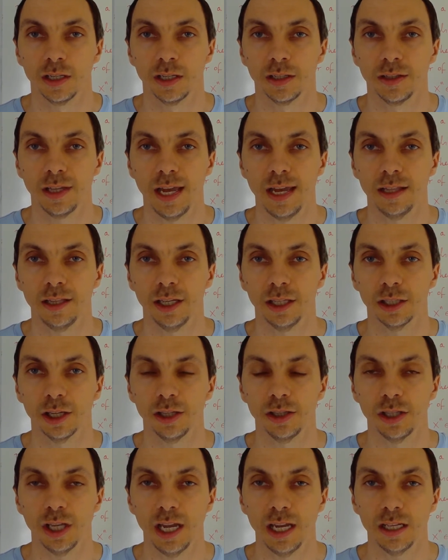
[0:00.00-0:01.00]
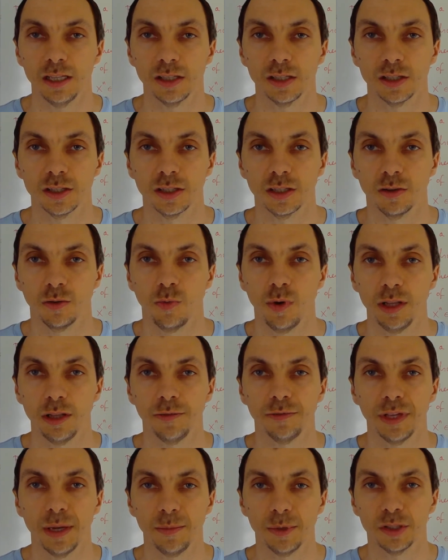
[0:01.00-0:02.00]
then it contains, one
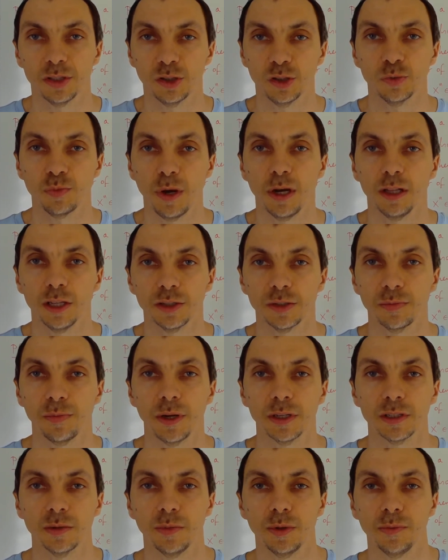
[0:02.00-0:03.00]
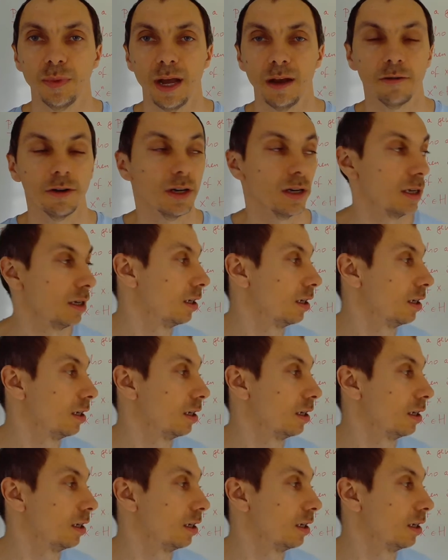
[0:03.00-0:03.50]
of them is the smallest possible power.